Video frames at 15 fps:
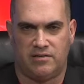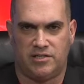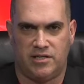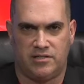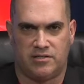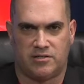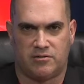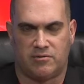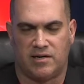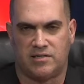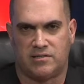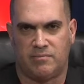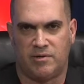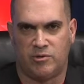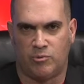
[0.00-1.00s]
Jesus
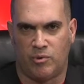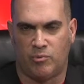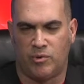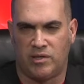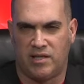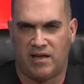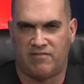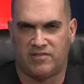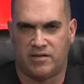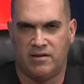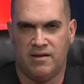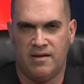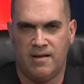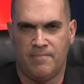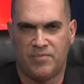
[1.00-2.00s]
Christ. I mean, do we really have to
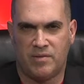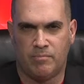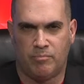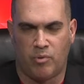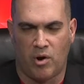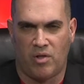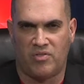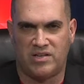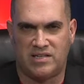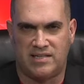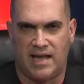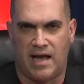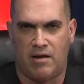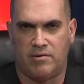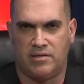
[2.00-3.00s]
boil this
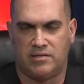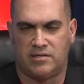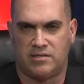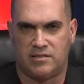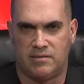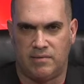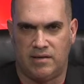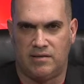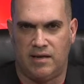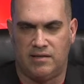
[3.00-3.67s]
down into,